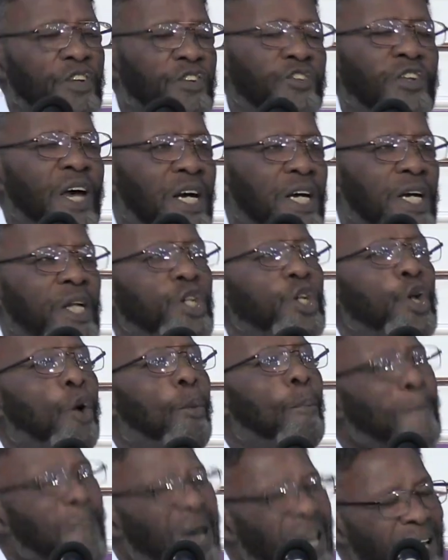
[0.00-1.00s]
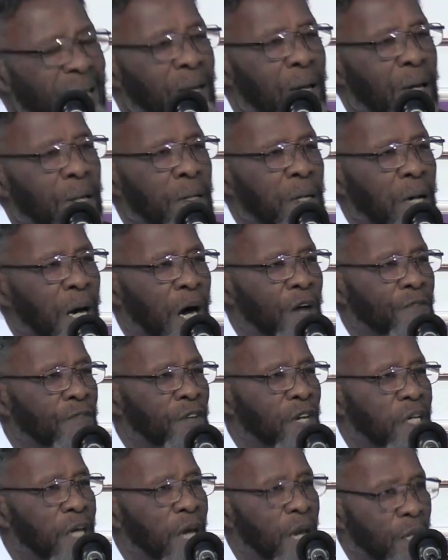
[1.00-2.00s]
the second dominion
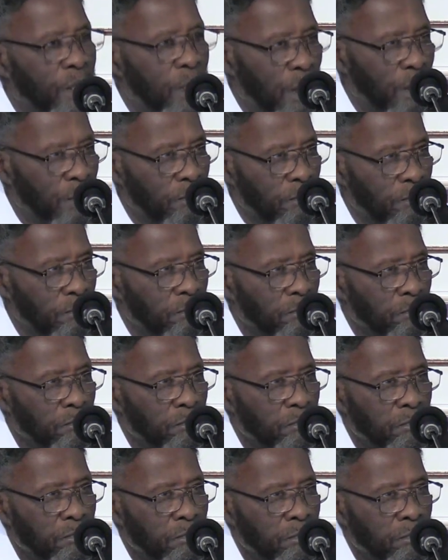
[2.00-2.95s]
of the kingdom.